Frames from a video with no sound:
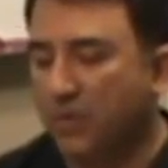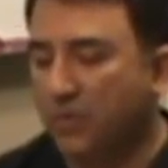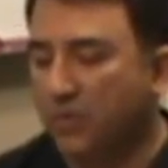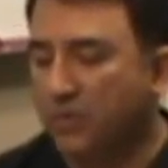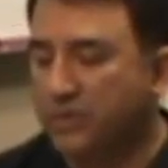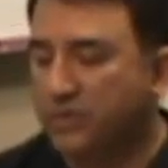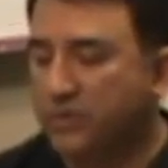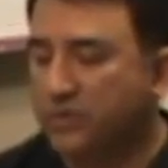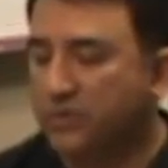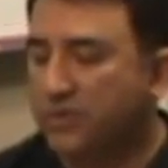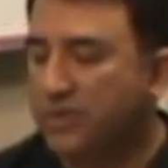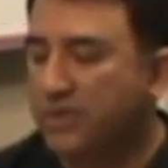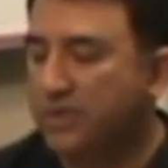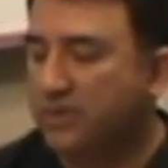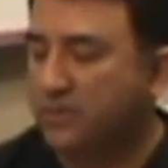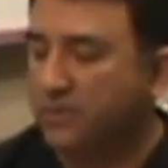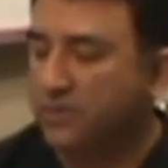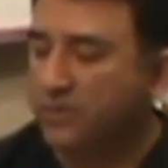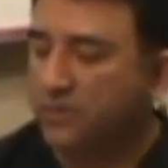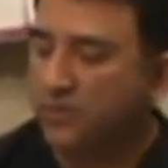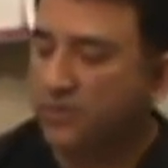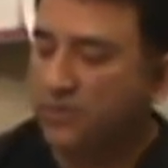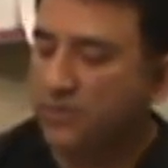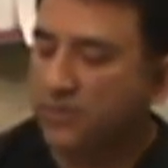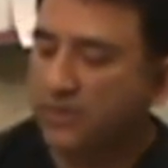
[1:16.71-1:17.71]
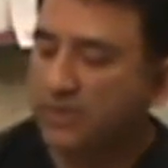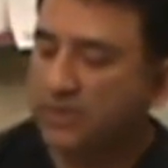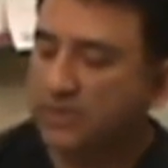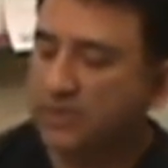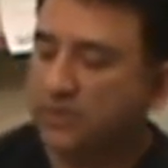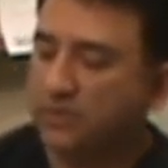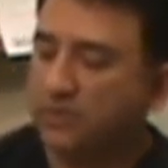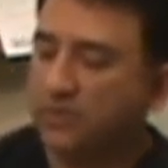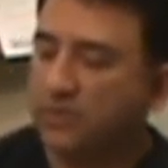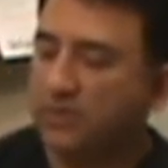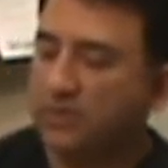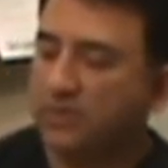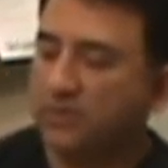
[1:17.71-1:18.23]
what you need to do
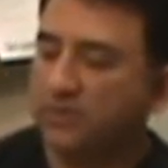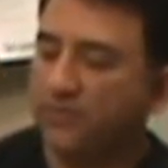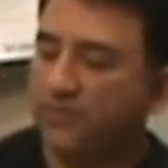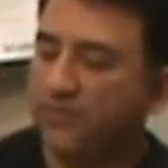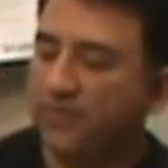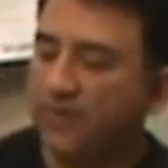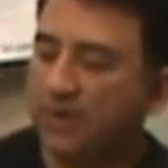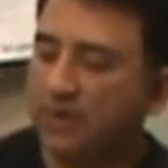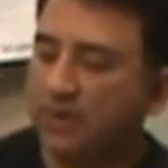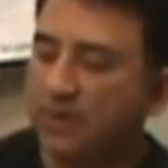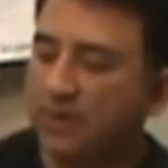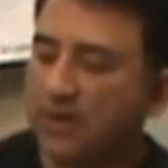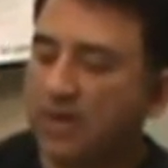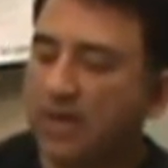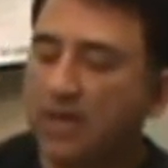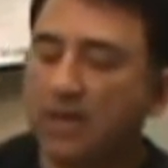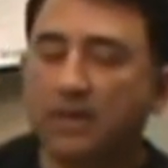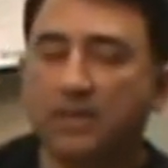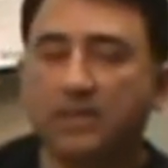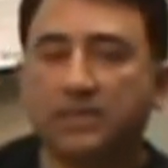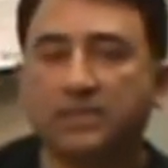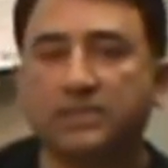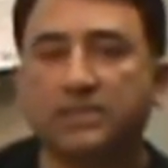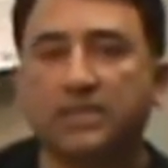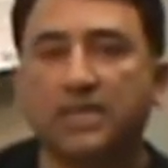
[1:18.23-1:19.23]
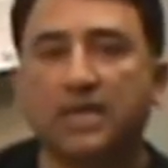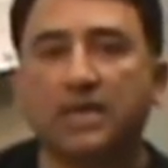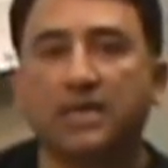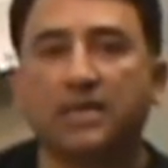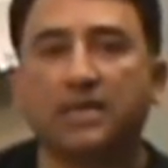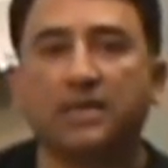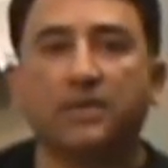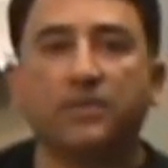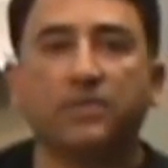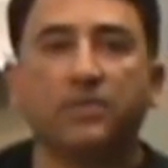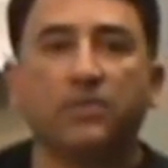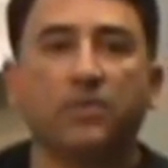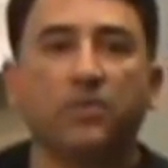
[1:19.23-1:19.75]
is you need to figure out
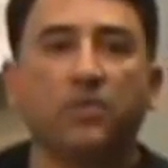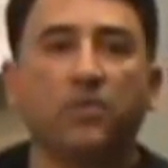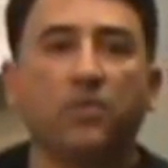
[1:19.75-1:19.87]
exactly